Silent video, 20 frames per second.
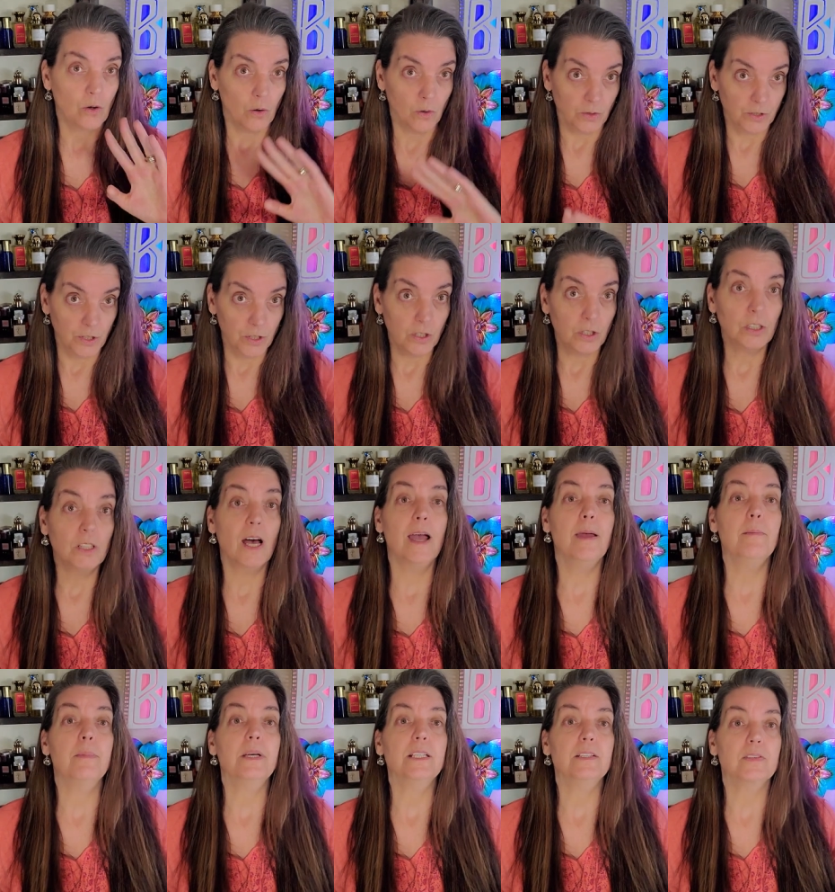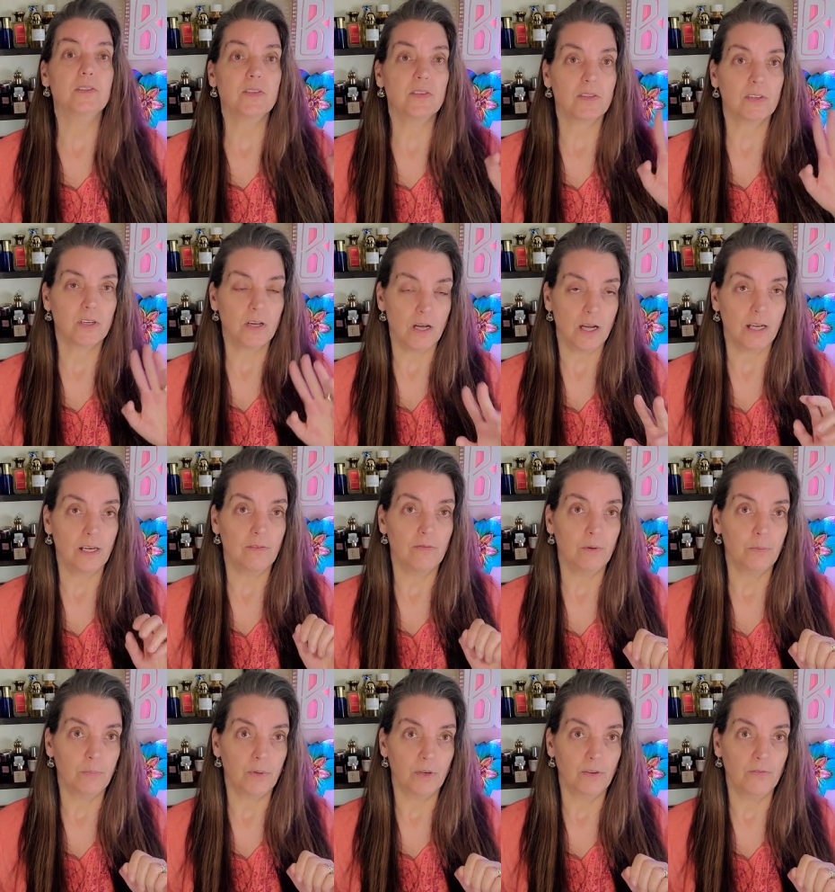colder climates kind
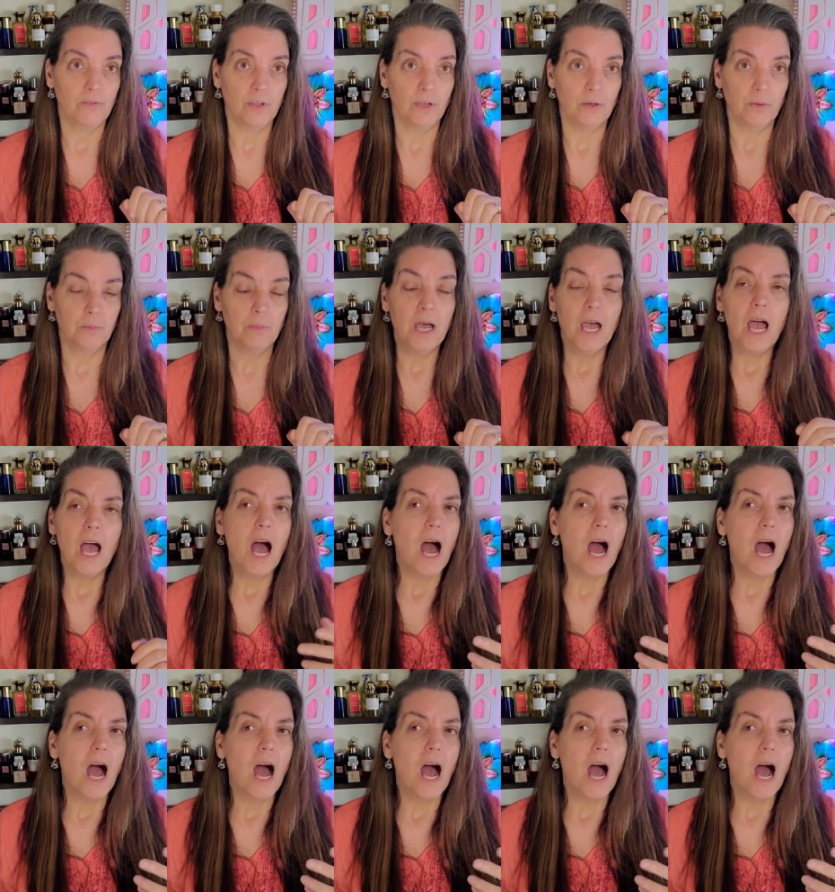of a perfume.